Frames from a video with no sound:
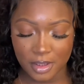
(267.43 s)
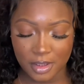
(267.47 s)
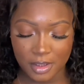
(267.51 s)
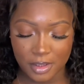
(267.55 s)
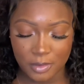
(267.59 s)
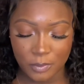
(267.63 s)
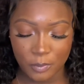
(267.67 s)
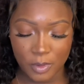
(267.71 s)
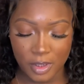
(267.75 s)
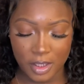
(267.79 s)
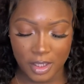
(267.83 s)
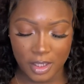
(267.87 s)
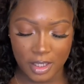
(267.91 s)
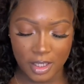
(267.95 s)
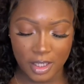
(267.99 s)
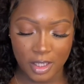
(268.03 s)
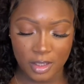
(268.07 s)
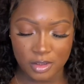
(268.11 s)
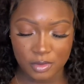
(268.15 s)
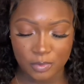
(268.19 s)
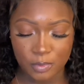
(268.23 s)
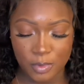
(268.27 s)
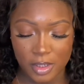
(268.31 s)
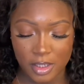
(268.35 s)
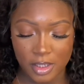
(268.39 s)
What
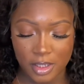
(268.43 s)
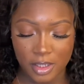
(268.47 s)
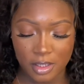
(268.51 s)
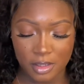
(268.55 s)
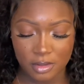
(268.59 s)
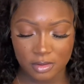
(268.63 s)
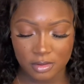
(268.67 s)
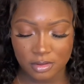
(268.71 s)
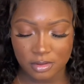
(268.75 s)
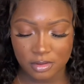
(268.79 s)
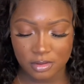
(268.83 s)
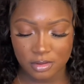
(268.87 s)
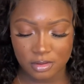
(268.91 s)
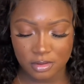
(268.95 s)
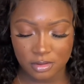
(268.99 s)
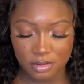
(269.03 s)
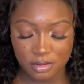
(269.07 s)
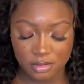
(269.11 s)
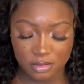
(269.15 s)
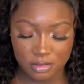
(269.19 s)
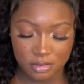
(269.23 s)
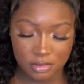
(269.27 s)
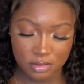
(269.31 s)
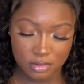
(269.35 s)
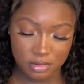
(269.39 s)
else?
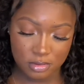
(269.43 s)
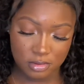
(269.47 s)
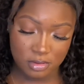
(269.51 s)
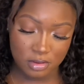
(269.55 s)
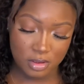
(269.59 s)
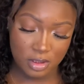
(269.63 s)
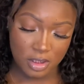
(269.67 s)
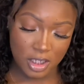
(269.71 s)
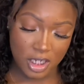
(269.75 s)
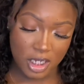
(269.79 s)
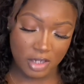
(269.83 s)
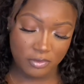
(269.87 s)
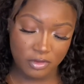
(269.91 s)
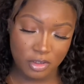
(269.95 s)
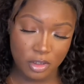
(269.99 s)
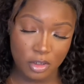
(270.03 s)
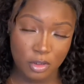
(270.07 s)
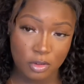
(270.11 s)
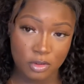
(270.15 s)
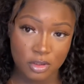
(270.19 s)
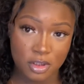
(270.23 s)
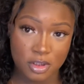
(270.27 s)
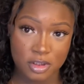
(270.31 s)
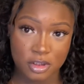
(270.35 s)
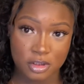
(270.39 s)
I have to
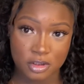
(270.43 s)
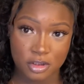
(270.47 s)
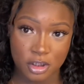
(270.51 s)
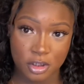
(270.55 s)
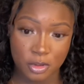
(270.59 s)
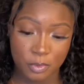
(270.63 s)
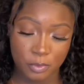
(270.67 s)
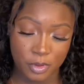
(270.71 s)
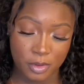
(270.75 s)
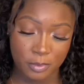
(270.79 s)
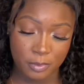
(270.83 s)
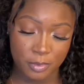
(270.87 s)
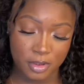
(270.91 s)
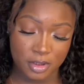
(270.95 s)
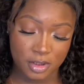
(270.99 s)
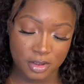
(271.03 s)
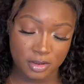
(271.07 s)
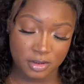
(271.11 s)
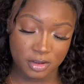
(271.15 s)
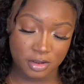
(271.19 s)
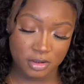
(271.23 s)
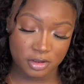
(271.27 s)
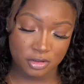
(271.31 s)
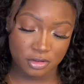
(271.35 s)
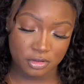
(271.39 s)
hold this a certain way because
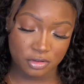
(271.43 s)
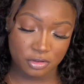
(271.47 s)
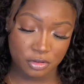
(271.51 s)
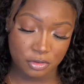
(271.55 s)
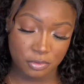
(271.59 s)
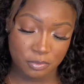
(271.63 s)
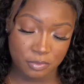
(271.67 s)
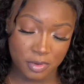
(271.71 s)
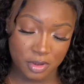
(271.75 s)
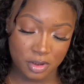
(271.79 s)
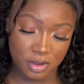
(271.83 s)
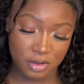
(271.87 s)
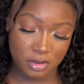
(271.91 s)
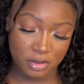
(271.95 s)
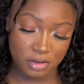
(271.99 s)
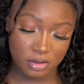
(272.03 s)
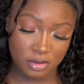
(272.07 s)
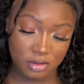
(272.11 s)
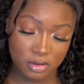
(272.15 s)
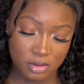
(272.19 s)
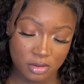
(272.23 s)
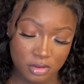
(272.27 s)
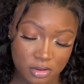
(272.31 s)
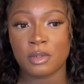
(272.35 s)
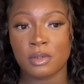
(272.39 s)
it's stupid.
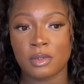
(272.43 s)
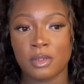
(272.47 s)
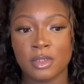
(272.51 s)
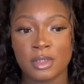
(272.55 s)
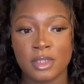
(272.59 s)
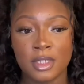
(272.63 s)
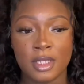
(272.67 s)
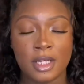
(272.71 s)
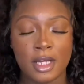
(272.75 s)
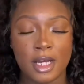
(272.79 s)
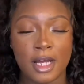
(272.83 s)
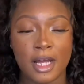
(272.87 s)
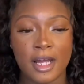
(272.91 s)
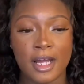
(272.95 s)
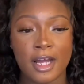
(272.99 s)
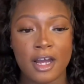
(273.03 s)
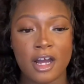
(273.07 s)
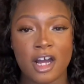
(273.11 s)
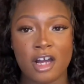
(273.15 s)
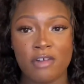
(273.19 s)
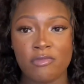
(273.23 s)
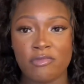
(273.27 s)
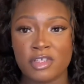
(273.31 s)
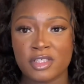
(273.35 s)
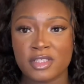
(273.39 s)
I
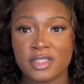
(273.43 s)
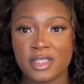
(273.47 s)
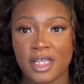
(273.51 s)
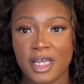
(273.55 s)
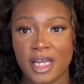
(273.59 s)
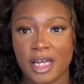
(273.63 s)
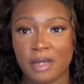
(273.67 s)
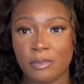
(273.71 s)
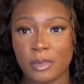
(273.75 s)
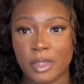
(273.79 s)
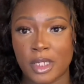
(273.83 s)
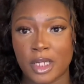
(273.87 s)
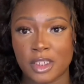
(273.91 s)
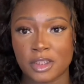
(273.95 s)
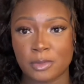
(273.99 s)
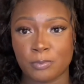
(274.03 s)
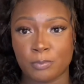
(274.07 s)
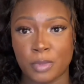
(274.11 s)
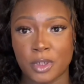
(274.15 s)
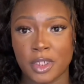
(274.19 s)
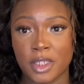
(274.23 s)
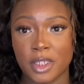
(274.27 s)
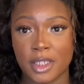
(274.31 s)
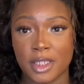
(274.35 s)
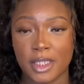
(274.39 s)
obviously have not
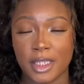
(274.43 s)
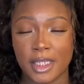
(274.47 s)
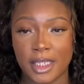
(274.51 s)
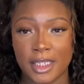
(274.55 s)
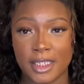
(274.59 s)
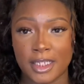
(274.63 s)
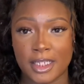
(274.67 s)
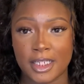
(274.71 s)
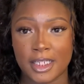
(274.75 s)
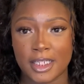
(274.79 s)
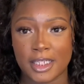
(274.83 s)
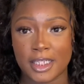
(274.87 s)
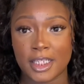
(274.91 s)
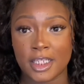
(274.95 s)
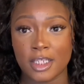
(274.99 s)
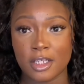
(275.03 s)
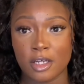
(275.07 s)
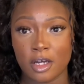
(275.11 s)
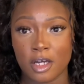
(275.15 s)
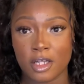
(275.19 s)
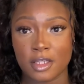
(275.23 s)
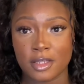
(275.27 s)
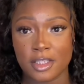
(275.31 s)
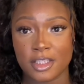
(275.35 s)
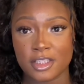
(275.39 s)
put any heat
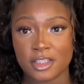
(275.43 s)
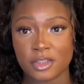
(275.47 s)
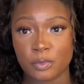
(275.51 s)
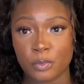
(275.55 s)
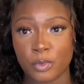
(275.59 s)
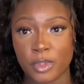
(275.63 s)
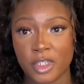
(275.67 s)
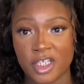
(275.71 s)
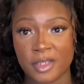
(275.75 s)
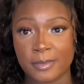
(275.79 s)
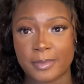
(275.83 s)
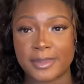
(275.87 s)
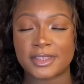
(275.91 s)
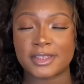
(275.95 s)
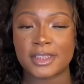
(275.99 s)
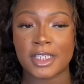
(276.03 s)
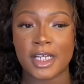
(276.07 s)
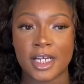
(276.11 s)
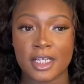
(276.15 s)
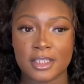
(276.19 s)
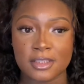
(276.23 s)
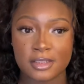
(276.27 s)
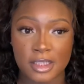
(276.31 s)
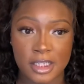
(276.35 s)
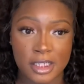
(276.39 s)
on this wig
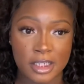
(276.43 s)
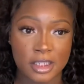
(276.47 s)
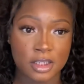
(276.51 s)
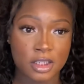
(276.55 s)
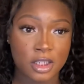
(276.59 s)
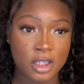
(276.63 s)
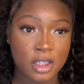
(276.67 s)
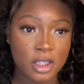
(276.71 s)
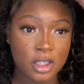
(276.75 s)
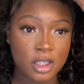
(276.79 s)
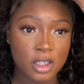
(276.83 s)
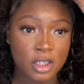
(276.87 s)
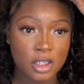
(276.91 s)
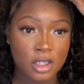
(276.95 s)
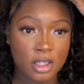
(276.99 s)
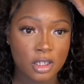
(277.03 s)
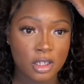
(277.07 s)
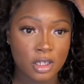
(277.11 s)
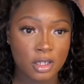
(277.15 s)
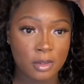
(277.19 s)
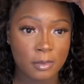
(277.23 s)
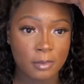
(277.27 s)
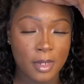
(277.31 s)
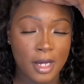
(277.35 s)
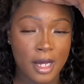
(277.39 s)
besides like
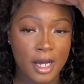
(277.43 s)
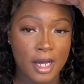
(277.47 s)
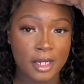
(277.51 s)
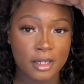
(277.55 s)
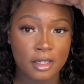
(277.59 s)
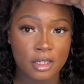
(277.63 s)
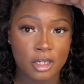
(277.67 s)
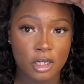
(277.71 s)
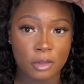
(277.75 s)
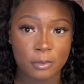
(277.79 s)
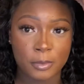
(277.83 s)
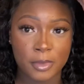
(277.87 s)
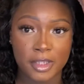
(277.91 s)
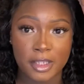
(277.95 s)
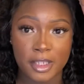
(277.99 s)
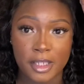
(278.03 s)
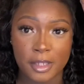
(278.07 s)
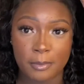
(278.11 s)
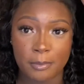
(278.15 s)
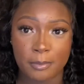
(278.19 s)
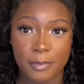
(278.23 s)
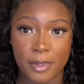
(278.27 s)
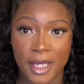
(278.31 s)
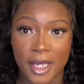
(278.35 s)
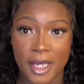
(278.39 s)
hot combing
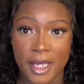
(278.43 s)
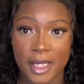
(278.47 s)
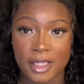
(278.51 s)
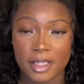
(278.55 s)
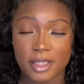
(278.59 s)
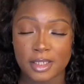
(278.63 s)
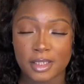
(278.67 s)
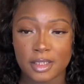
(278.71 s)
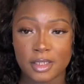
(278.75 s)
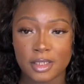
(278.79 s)
it back,